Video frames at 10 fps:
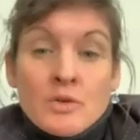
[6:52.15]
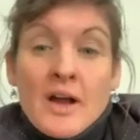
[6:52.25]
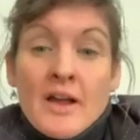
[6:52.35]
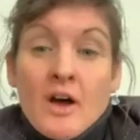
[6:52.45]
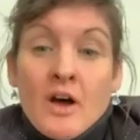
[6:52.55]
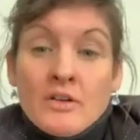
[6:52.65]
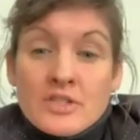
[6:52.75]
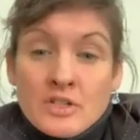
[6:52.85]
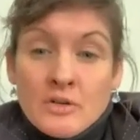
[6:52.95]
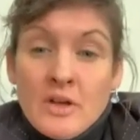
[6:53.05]
I
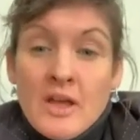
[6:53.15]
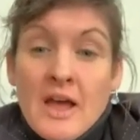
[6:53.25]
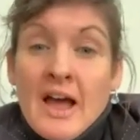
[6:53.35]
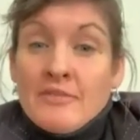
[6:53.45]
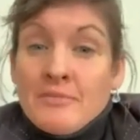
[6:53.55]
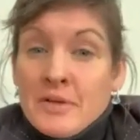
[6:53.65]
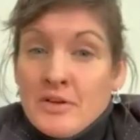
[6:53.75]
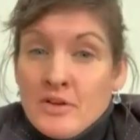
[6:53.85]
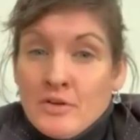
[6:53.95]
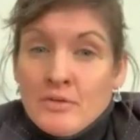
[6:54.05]
also have been
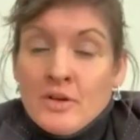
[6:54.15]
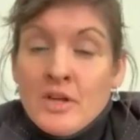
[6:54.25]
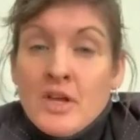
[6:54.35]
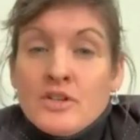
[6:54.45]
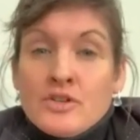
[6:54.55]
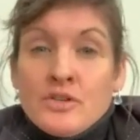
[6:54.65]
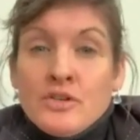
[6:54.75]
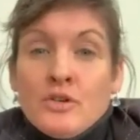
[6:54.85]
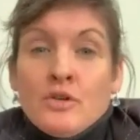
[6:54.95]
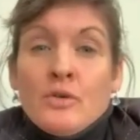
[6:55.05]
known
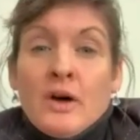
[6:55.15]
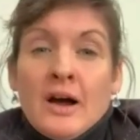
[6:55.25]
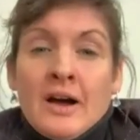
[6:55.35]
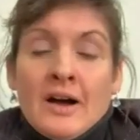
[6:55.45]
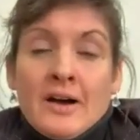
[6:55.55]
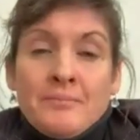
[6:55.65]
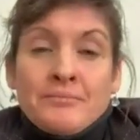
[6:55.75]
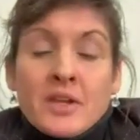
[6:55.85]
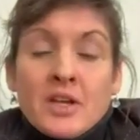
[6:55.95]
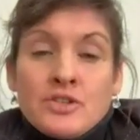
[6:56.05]
to
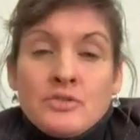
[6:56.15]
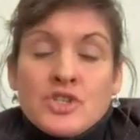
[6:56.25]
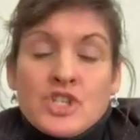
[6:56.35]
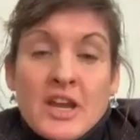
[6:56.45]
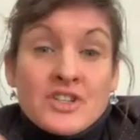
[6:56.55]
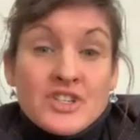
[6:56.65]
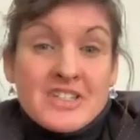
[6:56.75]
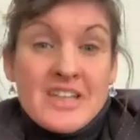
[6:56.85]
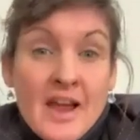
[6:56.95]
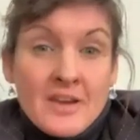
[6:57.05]
change a
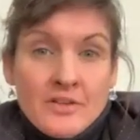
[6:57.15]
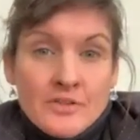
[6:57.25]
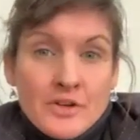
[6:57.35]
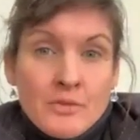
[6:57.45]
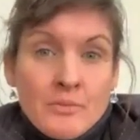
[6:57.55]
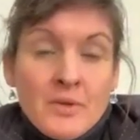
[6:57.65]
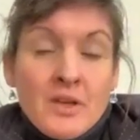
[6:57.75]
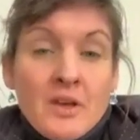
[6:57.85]
dining room.